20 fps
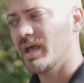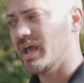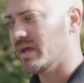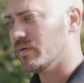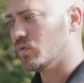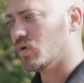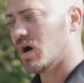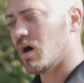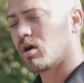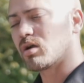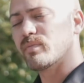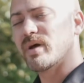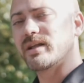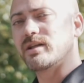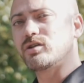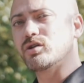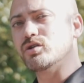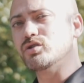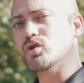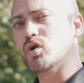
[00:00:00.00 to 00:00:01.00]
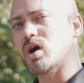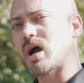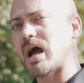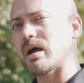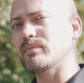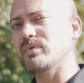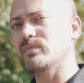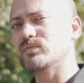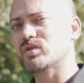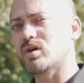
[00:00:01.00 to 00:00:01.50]
and will automatically turn your
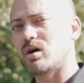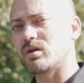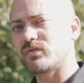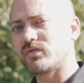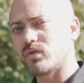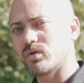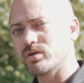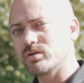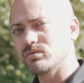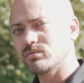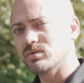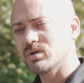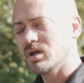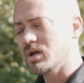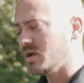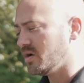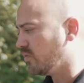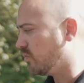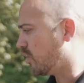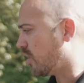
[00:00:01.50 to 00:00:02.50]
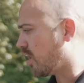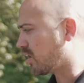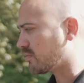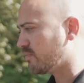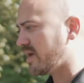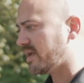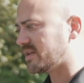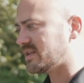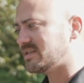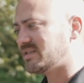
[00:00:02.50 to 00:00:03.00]
high beams on for you. Will
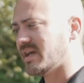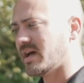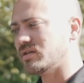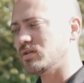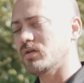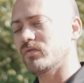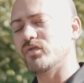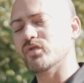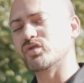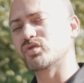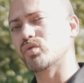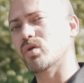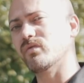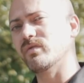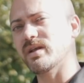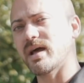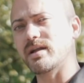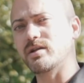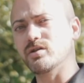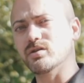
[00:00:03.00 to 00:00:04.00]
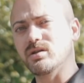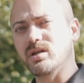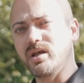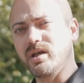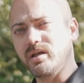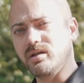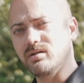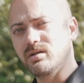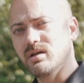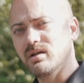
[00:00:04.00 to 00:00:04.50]
automatically tell you if you're swerving out of your
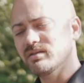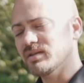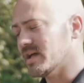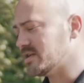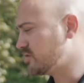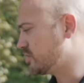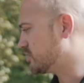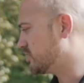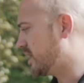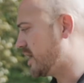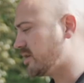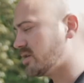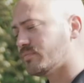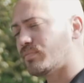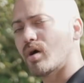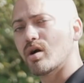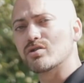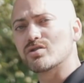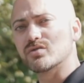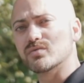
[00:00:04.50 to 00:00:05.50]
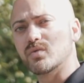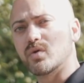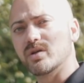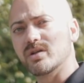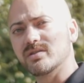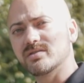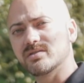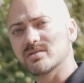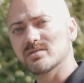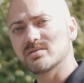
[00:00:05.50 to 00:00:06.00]
lane. That's your lane departure
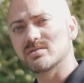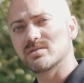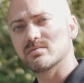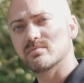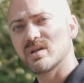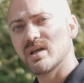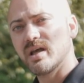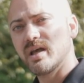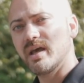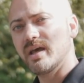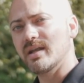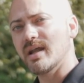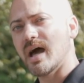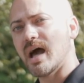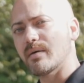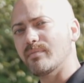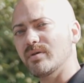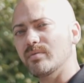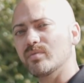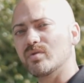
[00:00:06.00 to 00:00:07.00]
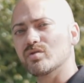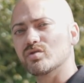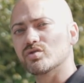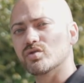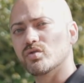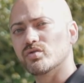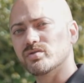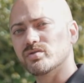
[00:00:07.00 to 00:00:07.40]
warning system and high beam control